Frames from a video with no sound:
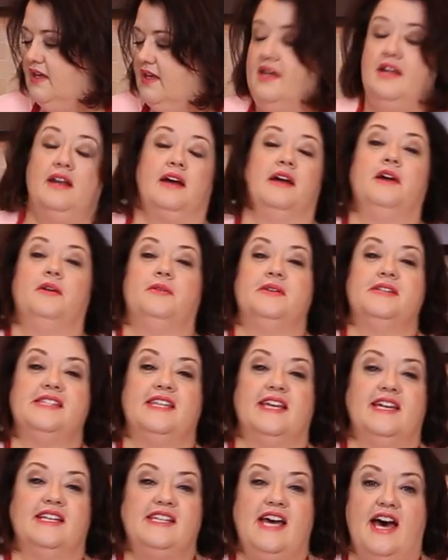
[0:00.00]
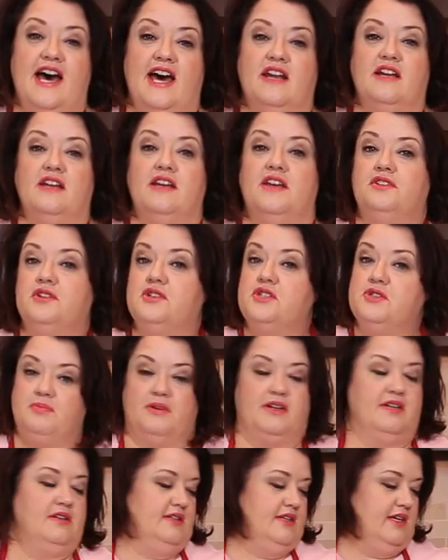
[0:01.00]
And I always like to add another
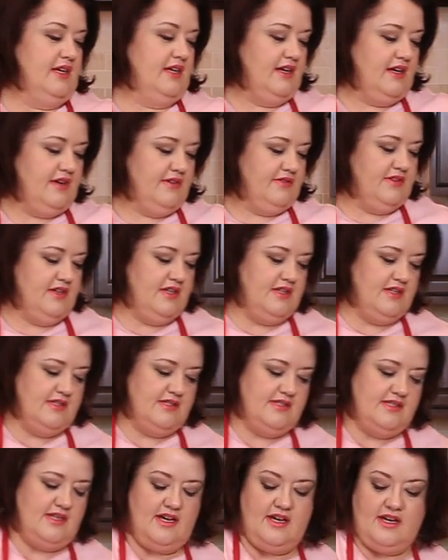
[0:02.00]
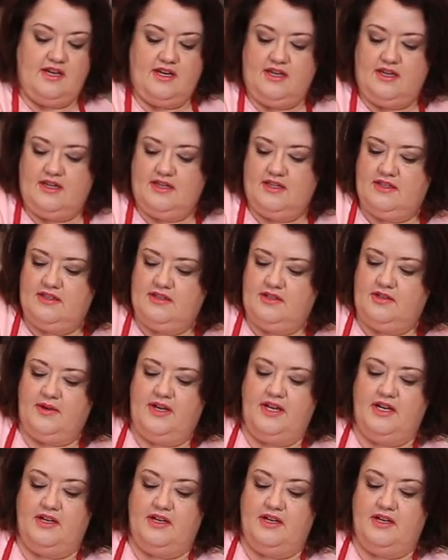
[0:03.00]
sprinkling of these uh, green